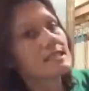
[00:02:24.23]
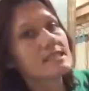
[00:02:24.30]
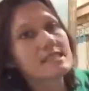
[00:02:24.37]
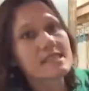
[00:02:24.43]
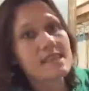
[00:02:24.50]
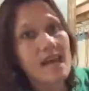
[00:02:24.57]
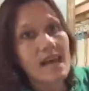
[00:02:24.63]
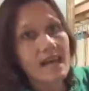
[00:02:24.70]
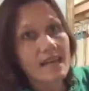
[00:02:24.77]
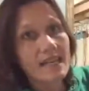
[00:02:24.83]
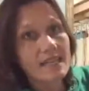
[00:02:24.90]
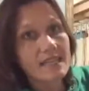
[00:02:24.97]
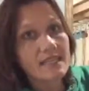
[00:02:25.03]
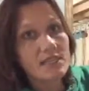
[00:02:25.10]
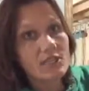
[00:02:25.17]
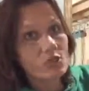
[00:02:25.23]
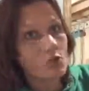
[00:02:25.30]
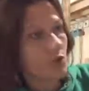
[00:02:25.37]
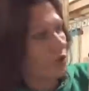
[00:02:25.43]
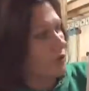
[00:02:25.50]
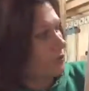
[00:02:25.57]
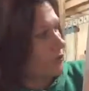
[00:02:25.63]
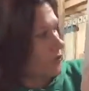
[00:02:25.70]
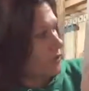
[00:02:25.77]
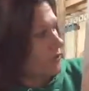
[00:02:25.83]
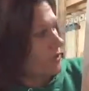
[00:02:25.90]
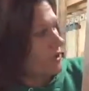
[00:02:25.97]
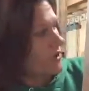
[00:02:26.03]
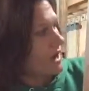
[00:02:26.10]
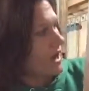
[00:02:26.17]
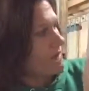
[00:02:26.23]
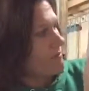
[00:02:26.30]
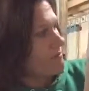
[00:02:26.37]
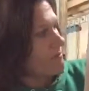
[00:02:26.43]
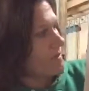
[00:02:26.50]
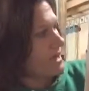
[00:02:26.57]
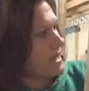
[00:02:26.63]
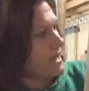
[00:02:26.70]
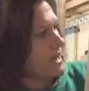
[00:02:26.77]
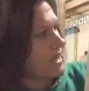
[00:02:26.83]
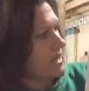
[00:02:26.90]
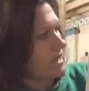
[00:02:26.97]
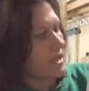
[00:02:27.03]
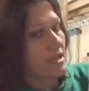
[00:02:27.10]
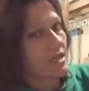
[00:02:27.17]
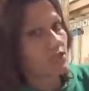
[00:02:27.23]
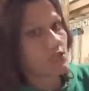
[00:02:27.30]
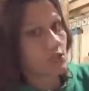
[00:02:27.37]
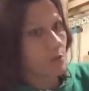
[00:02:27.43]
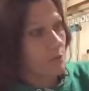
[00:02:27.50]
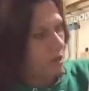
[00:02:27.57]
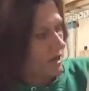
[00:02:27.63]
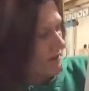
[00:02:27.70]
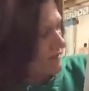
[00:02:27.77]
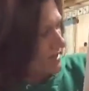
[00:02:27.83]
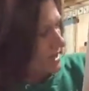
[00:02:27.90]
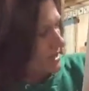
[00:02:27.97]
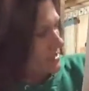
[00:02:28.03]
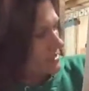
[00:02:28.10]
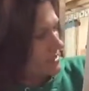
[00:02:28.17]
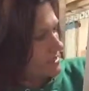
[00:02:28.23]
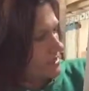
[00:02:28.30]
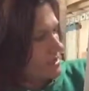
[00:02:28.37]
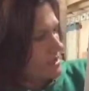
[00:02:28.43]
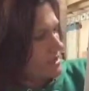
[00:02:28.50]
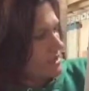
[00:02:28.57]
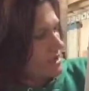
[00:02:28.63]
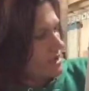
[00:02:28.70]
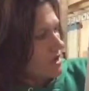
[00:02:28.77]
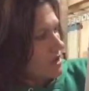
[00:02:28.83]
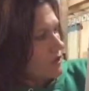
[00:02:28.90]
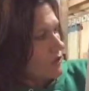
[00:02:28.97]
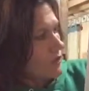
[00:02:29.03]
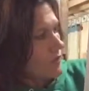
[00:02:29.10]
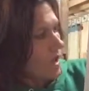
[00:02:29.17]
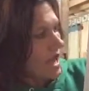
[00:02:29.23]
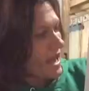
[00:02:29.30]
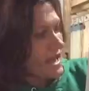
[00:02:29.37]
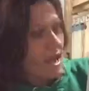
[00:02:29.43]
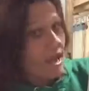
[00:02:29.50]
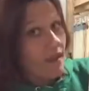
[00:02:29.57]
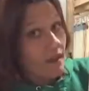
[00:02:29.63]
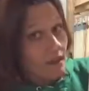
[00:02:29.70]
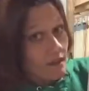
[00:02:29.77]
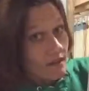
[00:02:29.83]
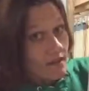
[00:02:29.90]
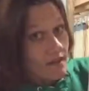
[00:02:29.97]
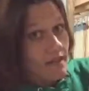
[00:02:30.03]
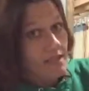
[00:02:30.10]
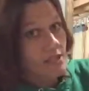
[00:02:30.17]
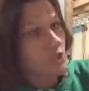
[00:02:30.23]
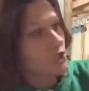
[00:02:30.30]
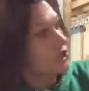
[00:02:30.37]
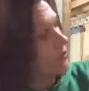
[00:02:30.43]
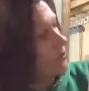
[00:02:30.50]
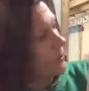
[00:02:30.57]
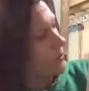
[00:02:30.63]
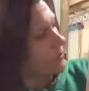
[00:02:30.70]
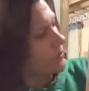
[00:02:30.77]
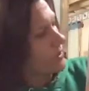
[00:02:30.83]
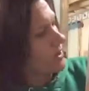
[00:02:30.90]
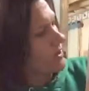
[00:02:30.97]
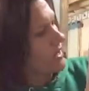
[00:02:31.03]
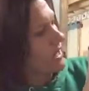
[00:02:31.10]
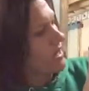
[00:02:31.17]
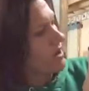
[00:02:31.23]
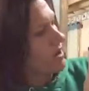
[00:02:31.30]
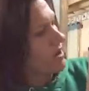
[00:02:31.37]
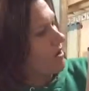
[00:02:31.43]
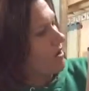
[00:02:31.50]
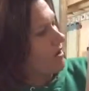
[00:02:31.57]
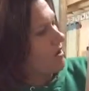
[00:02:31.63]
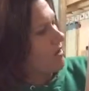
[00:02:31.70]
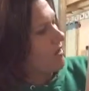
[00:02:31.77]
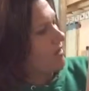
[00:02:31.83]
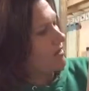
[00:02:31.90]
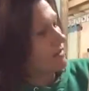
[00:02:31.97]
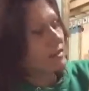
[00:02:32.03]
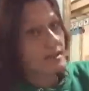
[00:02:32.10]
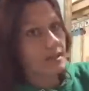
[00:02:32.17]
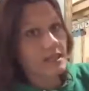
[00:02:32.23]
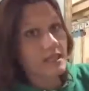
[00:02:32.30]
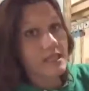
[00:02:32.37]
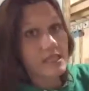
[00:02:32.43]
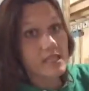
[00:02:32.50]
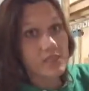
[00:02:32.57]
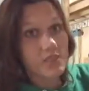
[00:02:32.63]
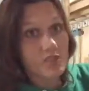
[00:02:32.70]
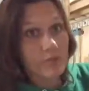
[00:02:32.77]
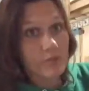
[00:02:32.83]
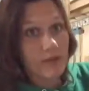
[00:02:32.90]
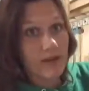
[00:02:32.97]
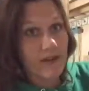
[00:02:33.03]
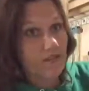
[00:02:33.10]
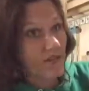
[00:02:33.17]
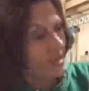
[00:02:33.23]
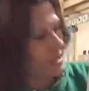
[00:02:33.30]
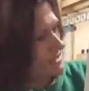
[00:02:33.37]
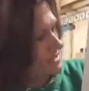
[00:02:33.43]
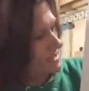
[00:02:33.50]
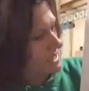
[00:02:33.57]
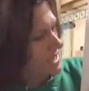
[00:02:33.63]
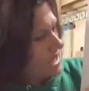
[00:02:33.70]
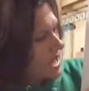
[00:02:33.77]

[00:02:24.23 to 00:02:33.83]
Side is your root word and be is your prefix. Ready is your root word and all is your prefix.